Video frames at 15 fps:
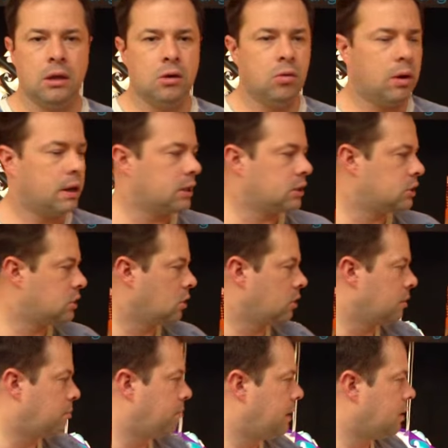You want to show
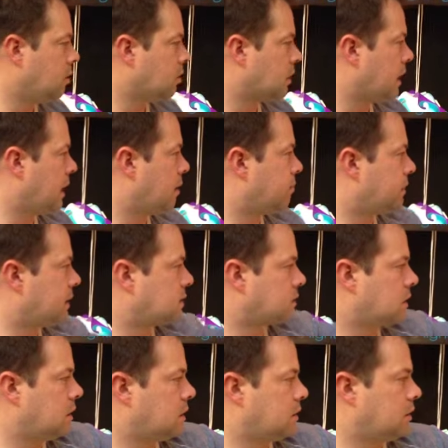the bigger lamp that's
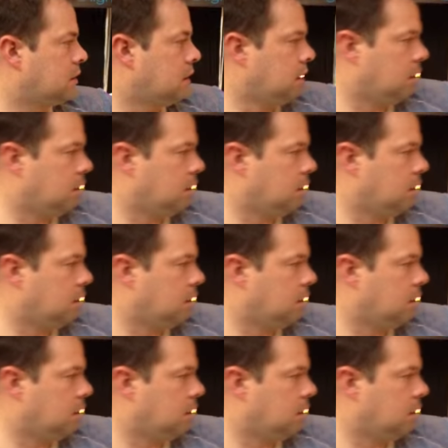going to